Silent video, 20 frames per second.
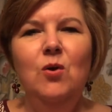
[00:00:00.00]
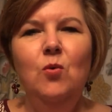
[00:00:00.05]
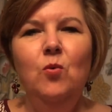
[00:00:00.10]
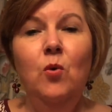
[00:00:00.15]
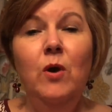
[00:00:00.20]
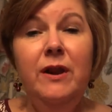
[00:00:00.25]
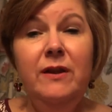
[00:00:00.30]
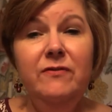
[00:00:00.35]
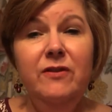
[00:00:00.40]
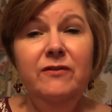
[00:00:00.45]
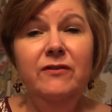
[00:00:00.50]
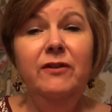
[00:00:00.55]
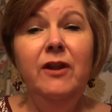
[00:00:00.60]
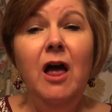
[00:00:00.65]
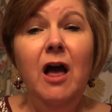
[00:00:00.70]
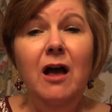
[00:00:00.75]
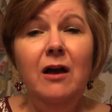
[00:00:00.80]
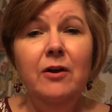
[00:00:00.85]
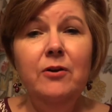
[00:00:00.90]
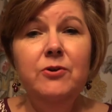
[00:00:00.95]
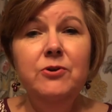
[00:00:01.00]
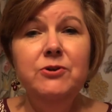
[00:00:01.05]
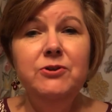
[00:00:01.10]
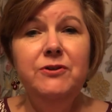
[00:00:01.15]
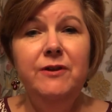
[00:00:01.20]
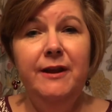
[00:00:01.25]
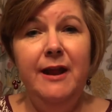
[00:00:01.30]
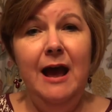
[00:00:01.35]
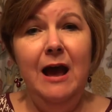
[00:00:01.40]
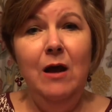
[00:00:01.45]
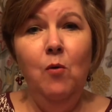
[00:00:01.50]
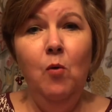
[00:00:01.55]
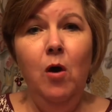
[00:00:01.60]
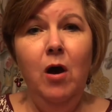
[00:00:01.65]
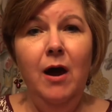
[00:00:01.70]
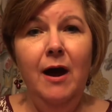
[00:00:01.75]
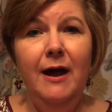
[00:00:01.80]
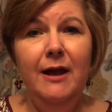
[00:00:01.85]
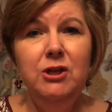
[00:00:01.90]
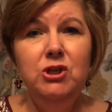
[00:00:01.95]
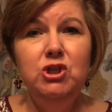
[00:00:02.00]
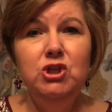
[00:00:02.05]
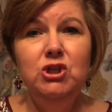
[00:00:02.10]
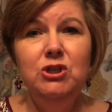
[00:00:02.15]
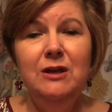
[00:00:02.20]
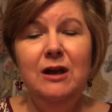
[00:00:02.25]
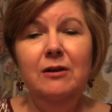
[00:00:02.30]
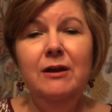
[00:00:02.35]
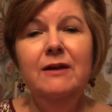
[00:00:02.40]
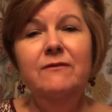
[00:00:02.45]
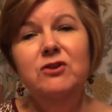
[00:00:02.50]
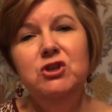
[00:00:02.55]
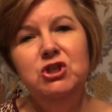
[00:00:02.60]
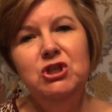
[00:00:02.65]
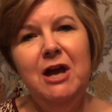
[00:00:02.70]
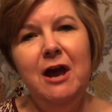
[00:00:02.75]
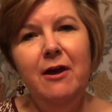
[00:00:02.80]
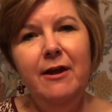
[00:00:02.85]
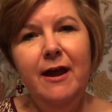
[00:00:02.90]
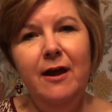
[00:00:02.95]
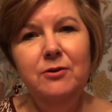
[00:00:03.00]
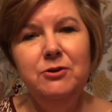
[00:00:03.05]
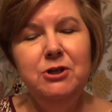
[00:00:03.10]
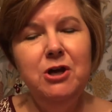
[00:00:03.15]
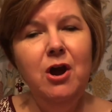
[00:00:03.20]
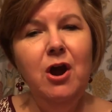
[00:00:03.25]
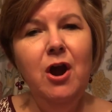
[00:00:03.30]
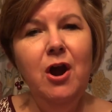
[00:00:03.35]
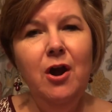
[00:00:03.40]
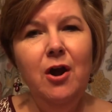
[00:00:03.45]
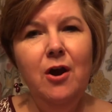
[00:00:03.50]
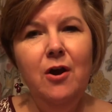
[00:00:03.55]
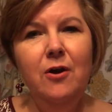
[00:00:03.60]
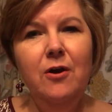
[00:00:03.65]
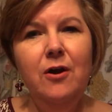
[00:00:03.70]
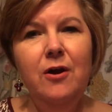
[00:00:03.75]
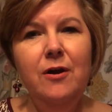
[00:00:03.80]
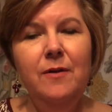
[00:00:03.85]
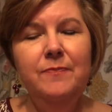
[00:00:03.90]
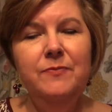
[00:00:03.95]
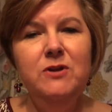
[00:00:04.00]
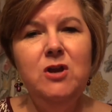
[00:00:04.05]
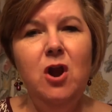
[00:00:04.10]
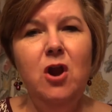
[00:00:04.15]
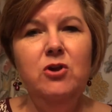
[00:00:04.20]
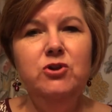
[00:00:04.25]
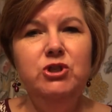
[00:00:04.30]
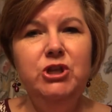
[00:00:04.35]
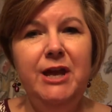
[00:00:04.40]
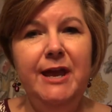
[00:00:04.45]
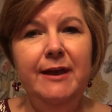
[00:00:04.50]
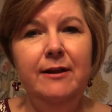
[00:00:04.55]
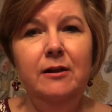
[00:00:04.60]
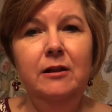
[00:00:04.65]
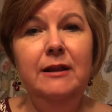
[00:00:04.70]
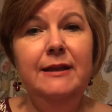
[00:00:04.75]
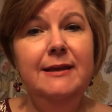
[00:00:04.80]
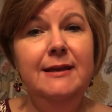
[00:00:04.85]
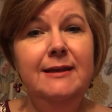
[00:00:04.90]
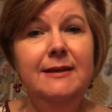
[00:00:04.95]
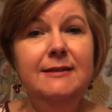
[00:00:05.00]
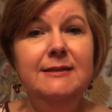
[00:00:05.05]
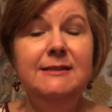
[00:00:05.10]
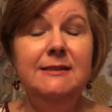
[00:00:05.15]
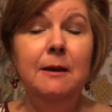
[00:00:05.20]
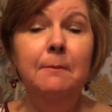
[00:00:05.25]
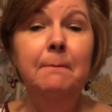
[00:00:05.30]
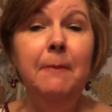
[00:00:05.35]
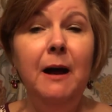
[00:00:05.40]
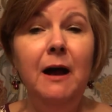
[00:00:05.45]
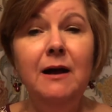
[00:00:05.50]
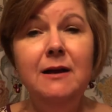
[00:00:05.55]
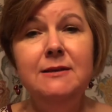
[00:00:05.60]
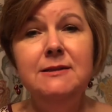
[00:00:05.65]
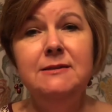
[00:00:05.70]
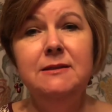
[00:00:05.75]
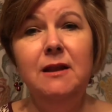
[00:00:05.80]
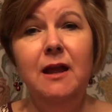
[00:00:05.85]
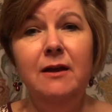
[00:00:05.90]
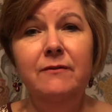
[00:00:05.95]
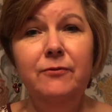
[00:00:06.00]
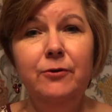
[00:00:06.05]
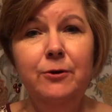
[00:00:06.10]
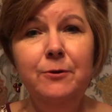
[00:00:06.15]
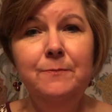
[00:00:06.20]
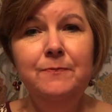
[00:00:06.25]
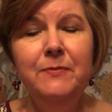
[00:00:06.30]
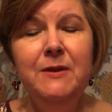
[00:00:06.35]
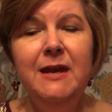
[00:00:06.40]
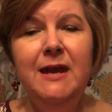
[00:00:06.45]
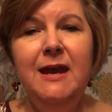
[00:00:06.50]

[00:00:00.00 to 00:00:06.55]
one of the vloggers that I watch, I'll give a shout out to her. Her channel is Subbox Lover.